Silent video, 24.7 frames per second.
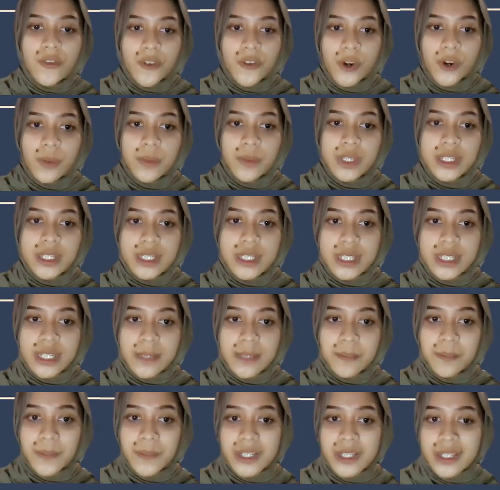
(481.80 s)
from the
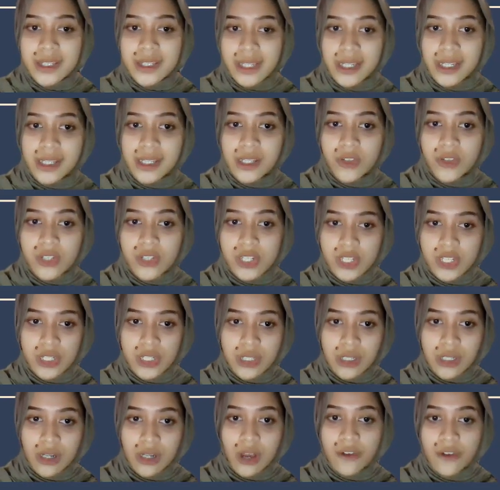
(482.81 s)
simplistic
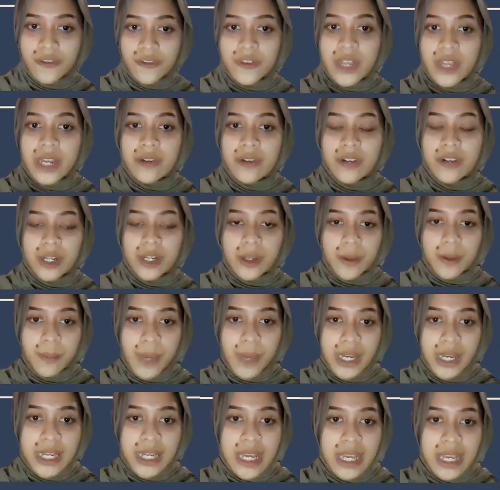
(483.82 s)
notion of direct
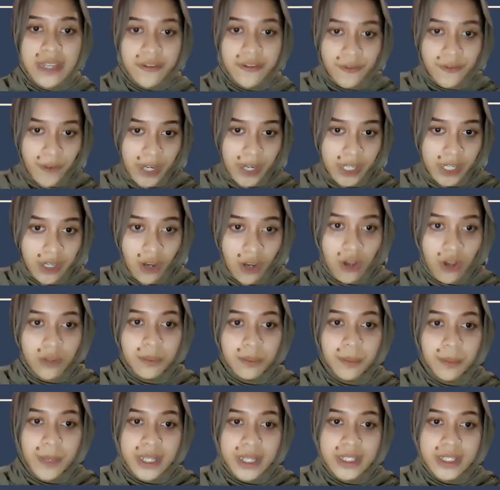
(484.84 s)
media effect
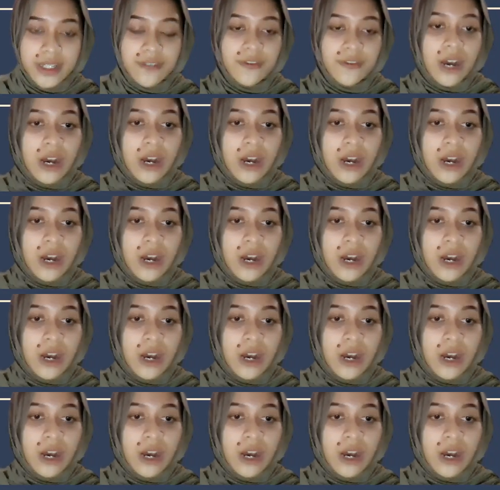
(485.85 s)
on passive